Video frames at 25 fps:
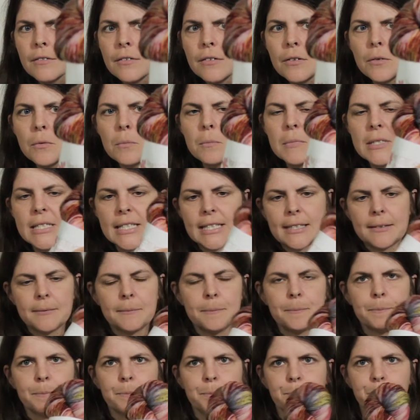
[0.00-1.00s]
zoomed
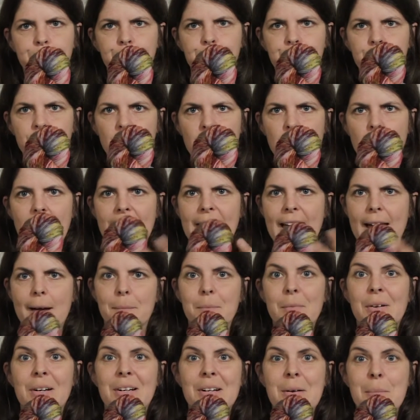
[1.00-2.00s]
in, but yeah,
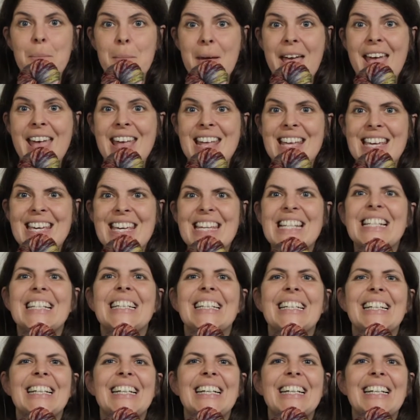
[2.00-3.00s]
I'm gonna make
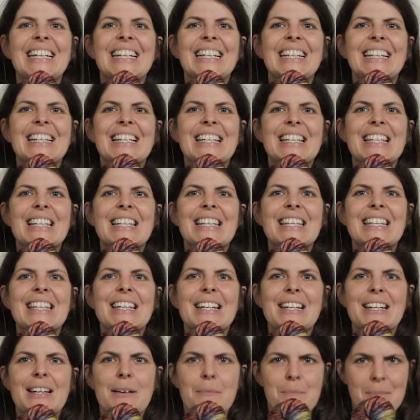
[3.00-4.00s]

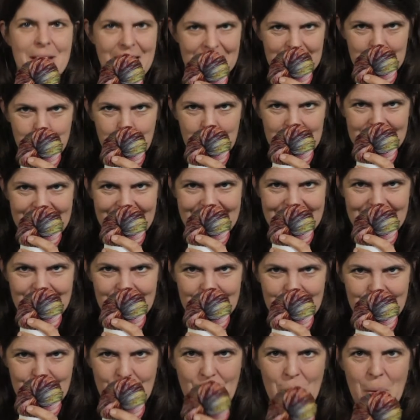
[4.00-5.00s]
the mashed potato
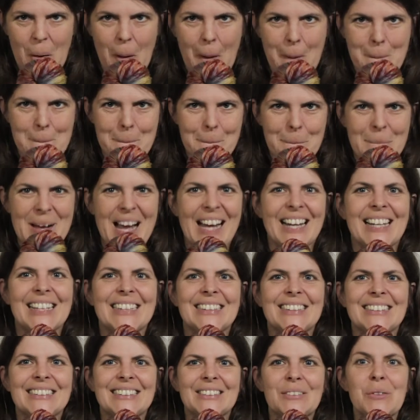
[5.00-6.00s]
sock
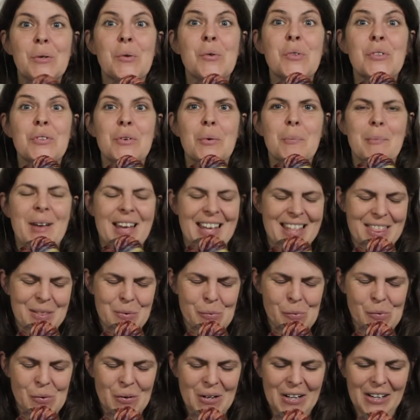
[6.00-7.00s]
pattern also by the
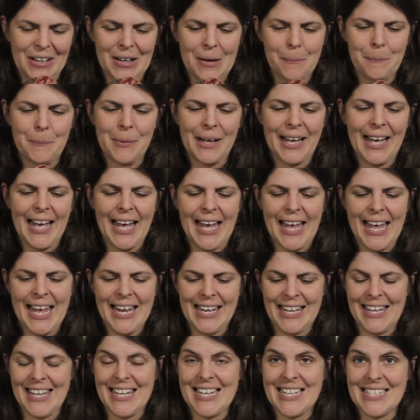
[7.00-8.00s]
Wool Club
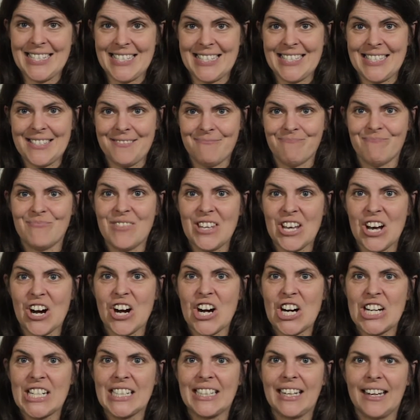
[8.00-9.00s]
in this
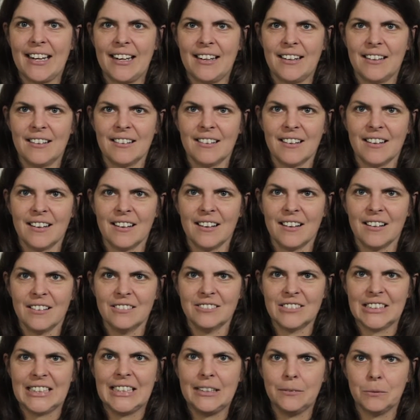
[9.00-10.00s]
yarn, and I
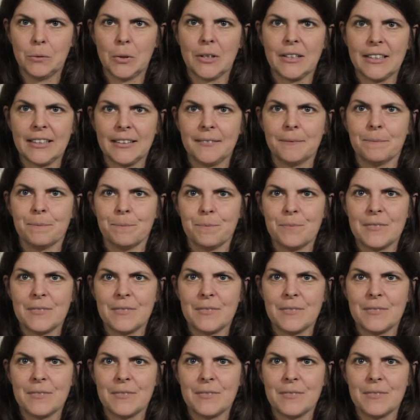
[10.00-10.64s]
really want to